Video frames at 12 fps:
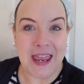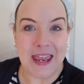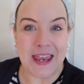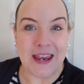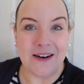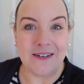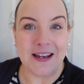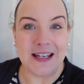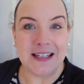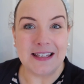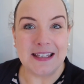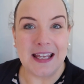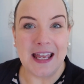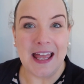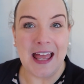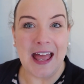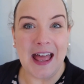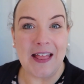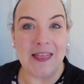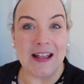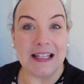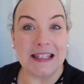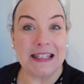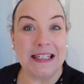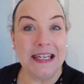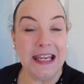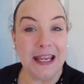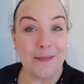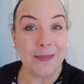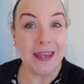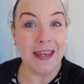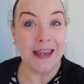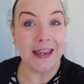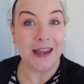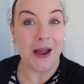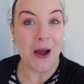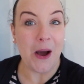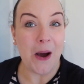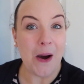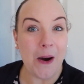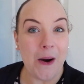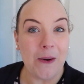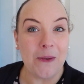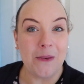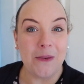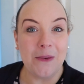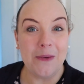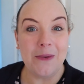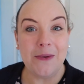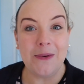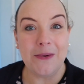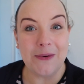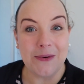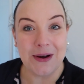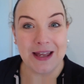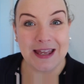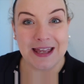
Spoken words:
Here is the sneak peek. Ooh.